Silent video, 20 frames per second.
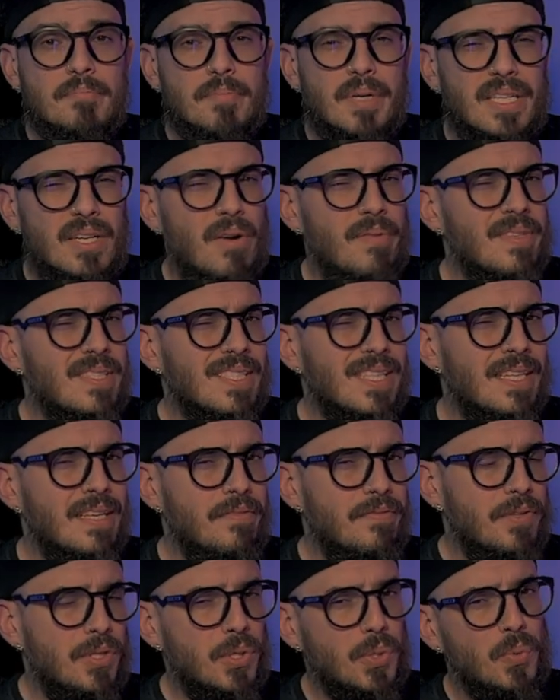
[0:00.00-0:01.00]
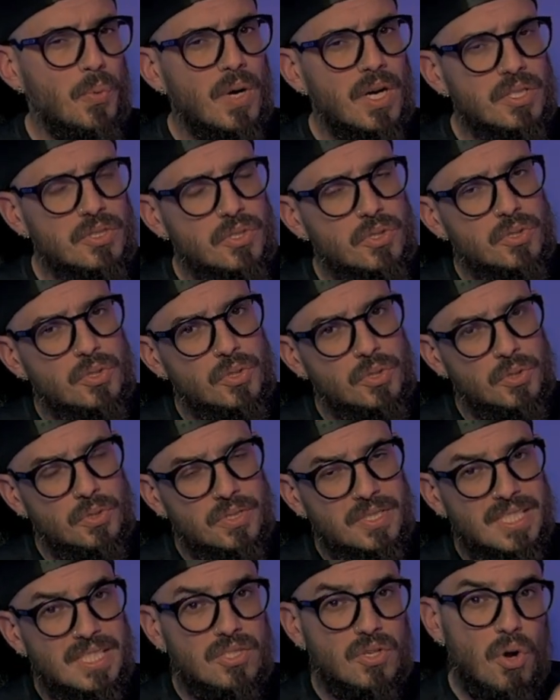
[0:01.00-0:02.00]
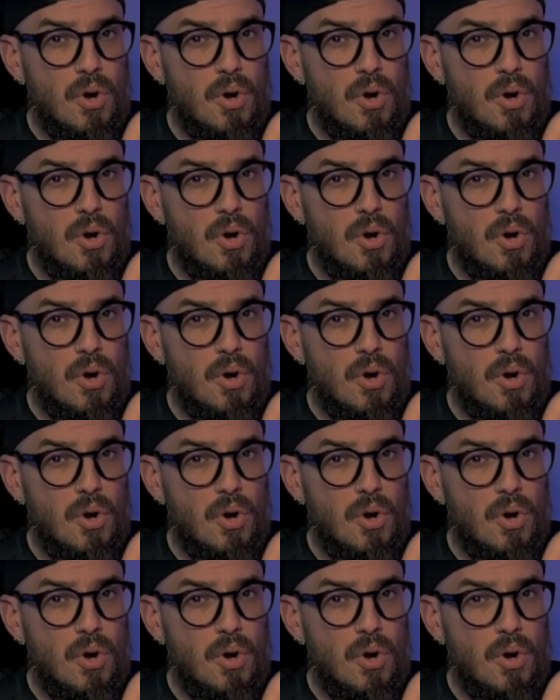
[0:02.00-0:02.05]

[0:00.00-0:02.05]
but obviously if you want to use this